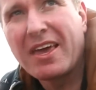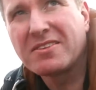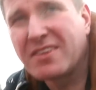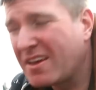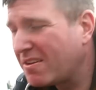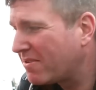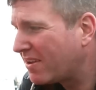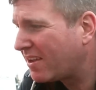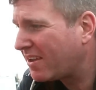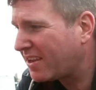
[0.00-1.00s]
So
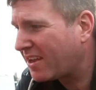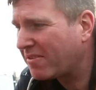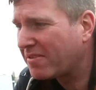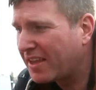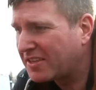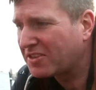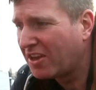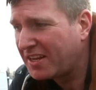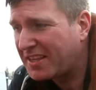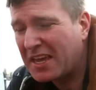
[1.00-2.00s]
it's
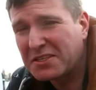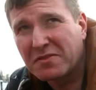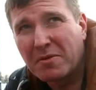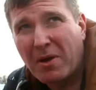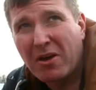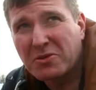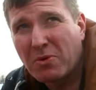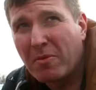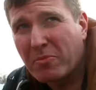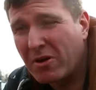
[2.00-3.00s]
early days for the bike. It's
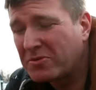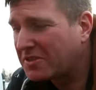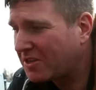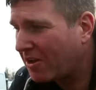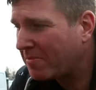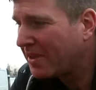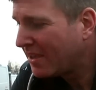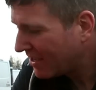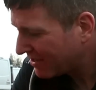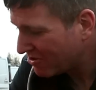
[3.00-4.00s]
quite a prototype,
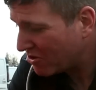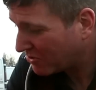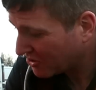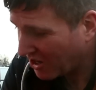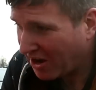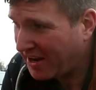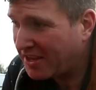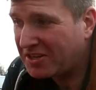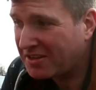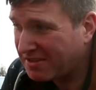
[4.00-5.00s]
new design
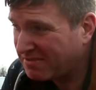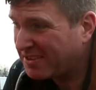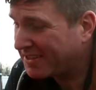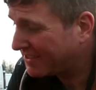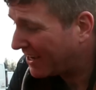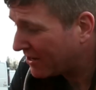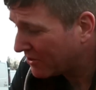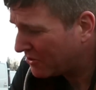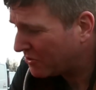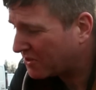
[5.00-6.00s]
engine. As I
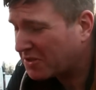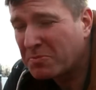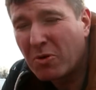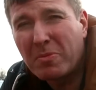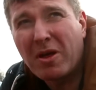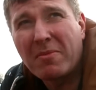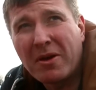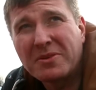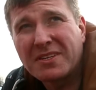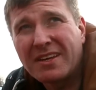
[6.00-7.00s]
say, using a small block
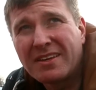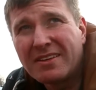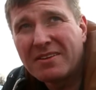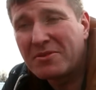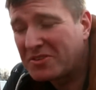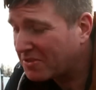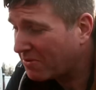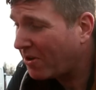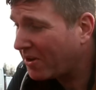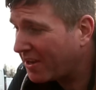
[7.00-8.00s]
motor, which is
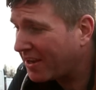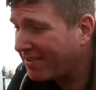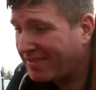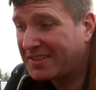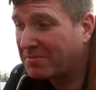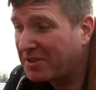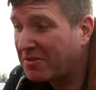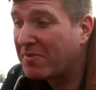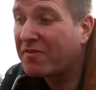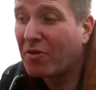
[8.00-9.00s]
quite, hasn't been
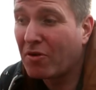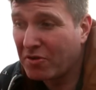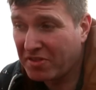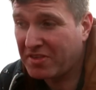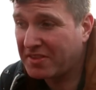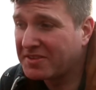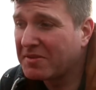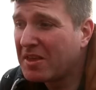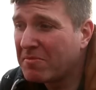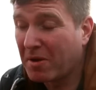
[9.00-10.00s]
done before, other than
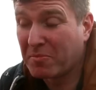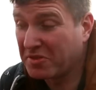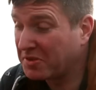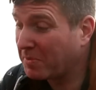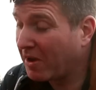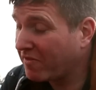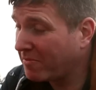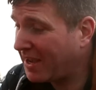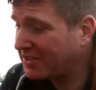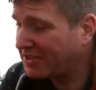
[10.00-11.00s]
my brother's bike
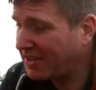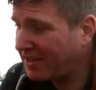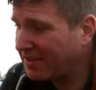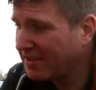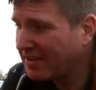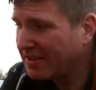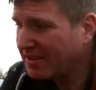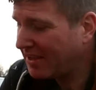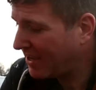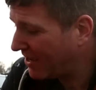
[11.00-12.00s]
from last year,
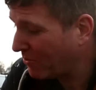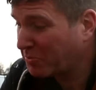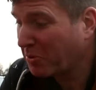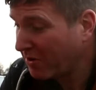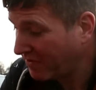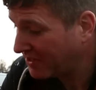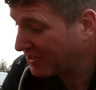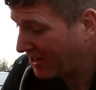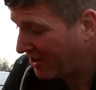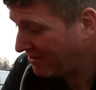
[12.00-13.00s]
which proved the
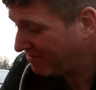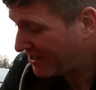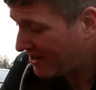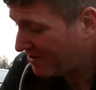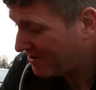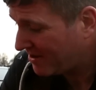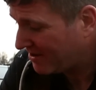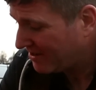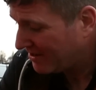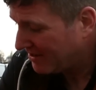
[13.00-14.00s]
design. So,
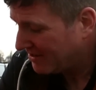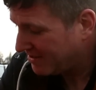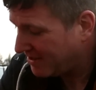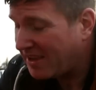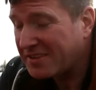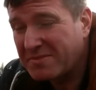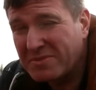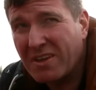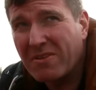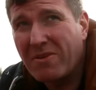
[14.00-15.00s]
yeah, it
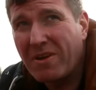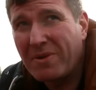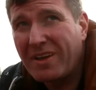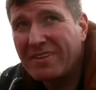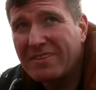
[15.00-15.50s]
seems to go quite well.